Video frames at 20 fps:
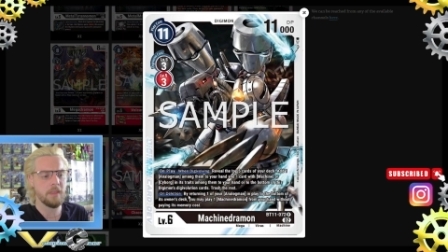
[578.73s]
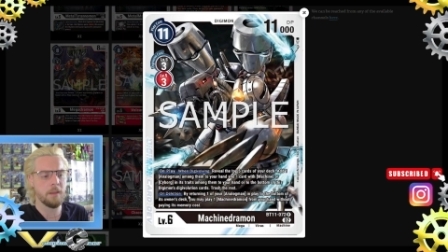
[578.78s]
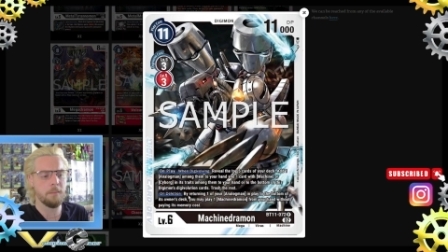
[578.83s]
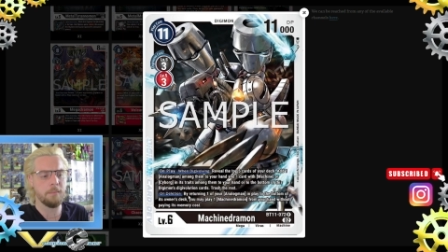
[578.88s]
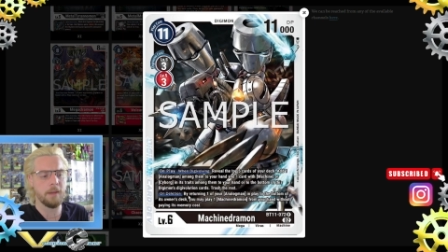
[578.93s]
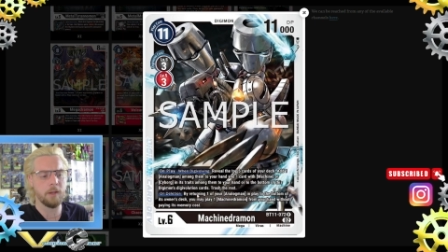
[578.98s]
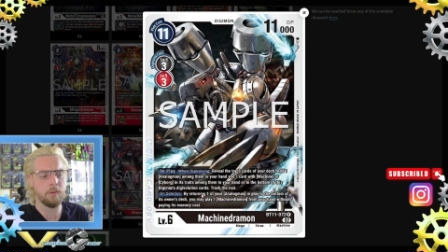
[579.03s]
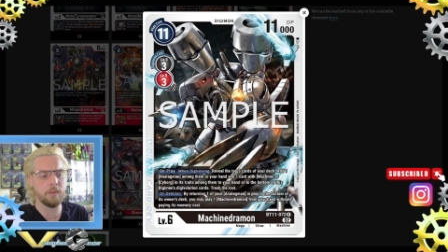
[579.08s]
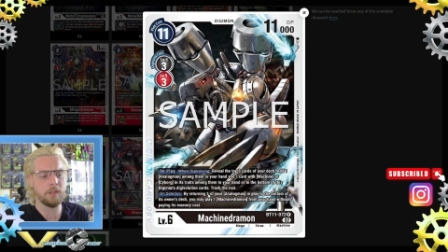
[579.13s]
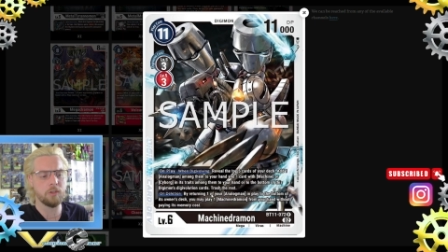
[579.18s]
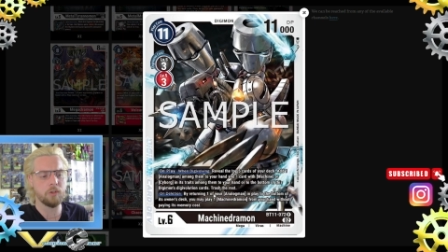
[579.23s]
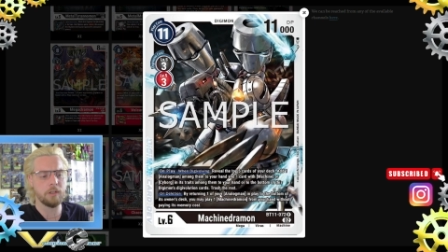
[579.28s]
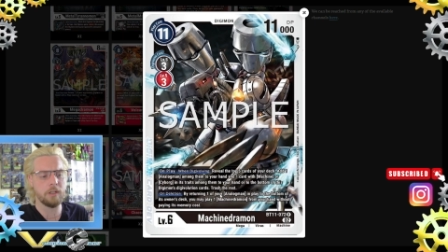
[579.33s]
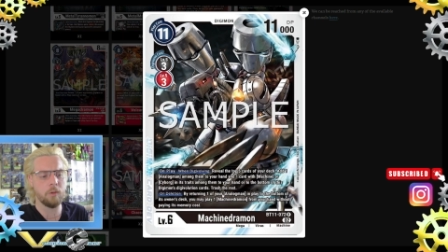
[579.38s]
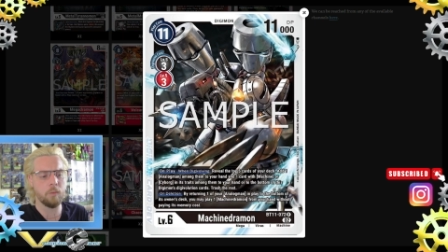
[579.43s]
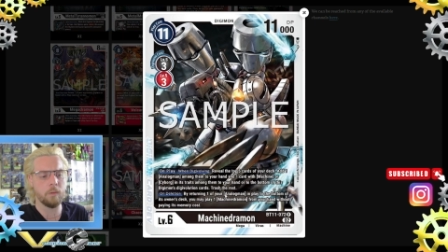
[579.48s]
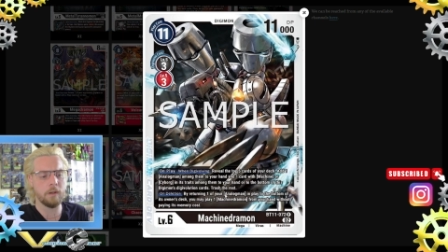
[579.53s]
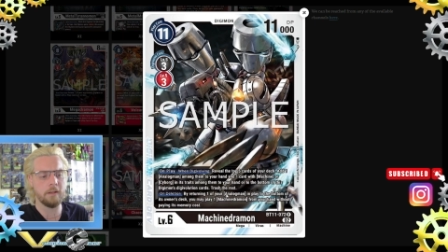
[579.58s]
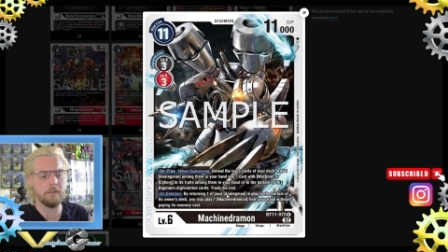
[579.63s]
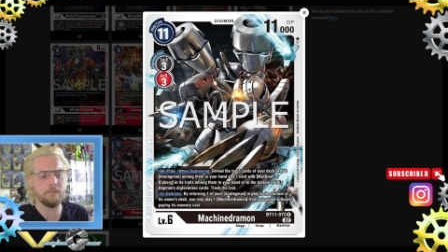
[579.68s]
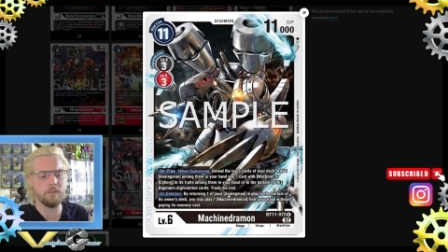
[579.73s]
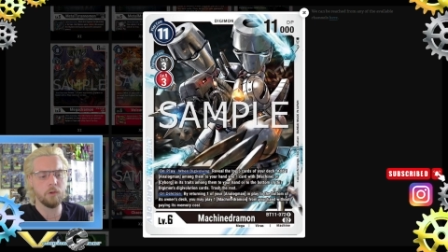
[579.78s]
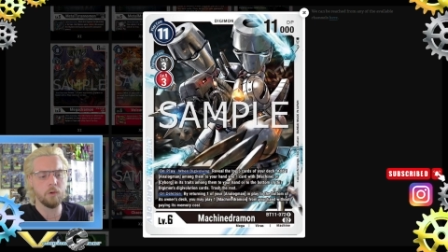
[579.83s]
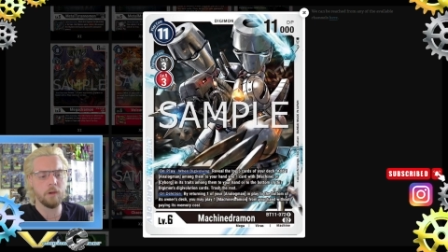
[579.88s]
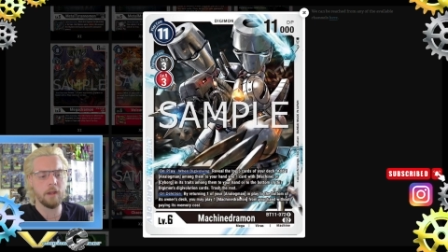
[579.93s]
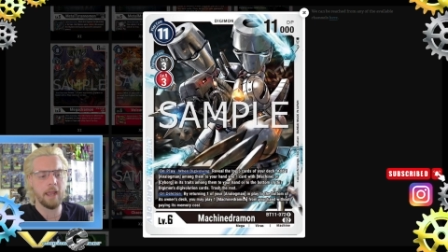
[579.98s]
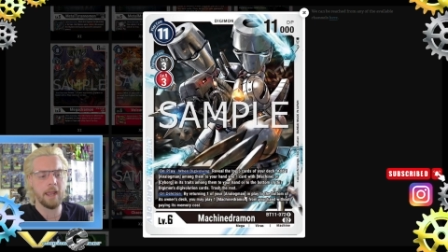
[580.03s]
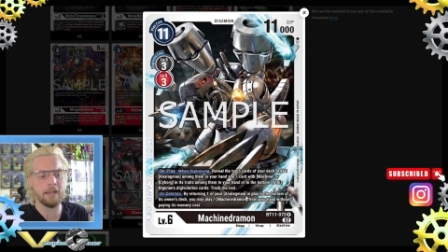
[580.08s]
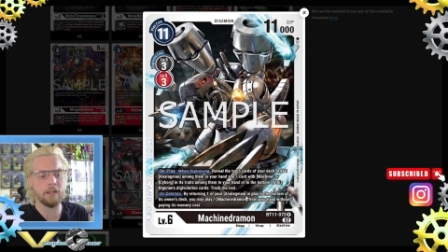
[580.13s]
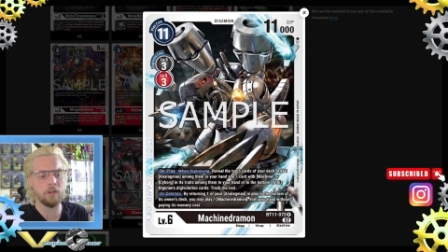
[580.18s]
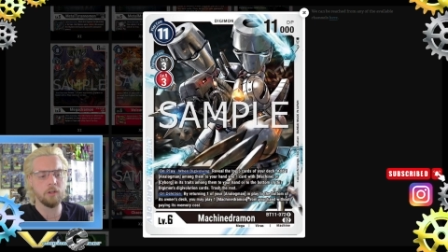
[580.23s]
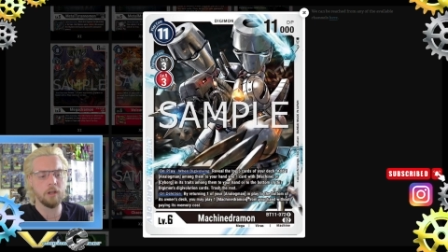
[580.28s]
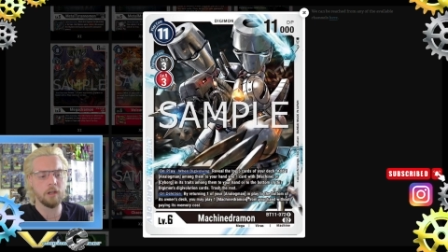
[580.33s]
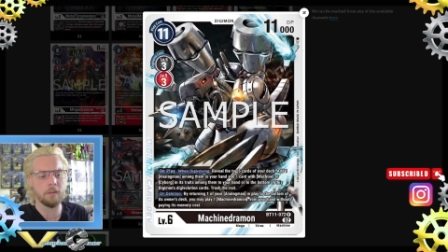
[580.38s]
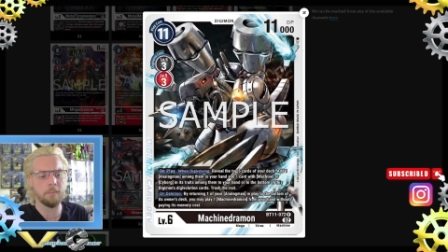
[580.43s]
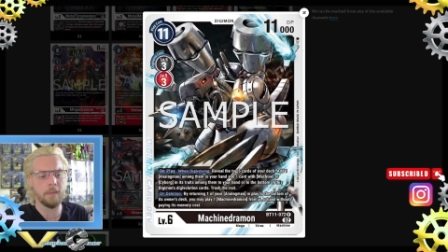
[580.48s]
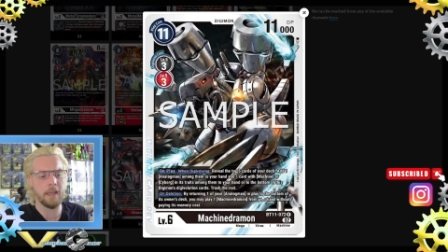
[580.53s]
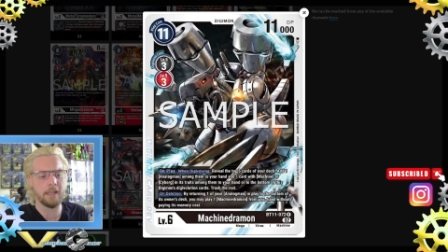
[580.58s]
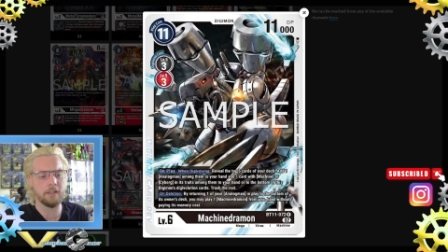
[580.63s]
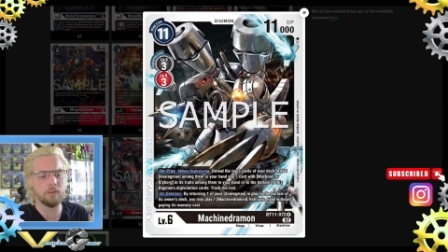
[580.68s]
by returning one of your
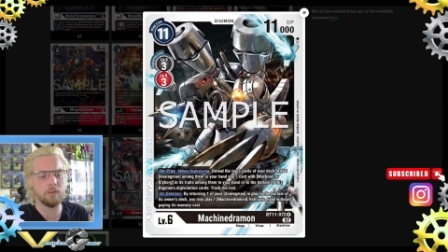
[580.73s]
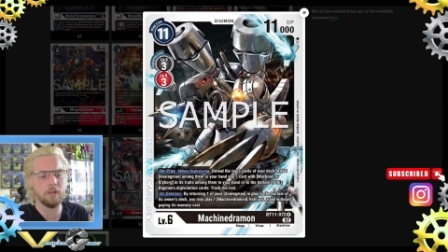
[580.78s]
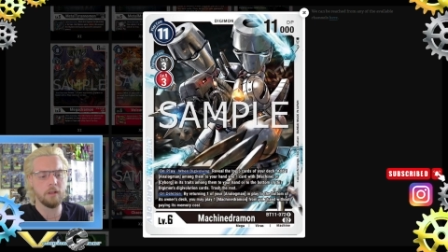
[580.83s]
analog man